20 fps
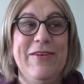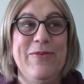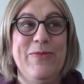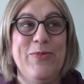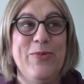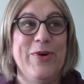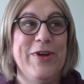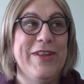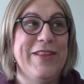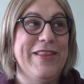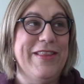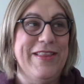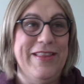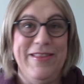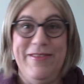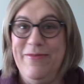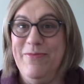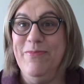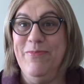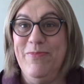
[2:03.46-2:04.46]
with,
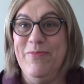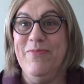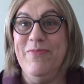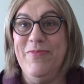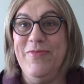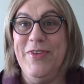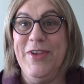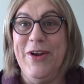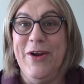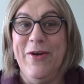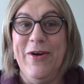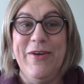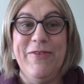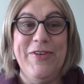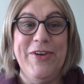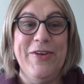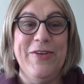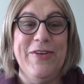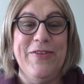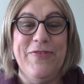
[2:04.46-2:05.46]
you know, heavy
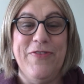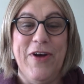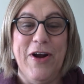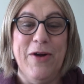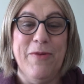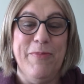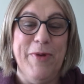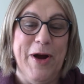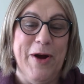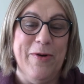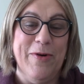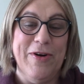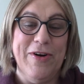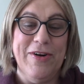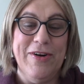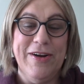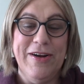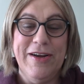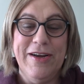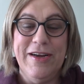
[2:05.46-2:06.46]
duty
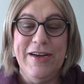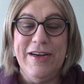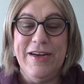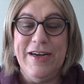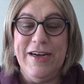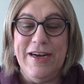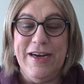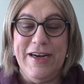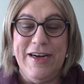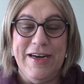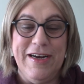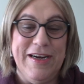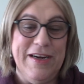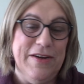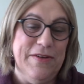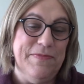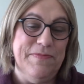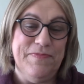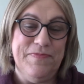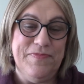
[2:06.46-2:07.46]
firepower.
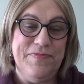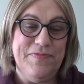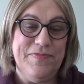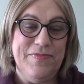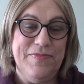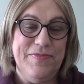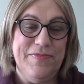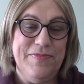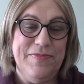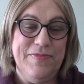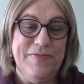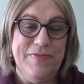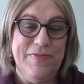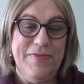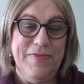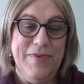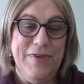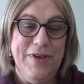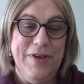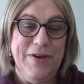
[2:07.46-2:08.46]
Um,
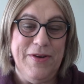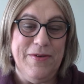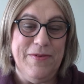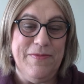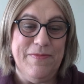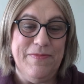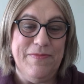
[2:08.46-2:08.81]
you know,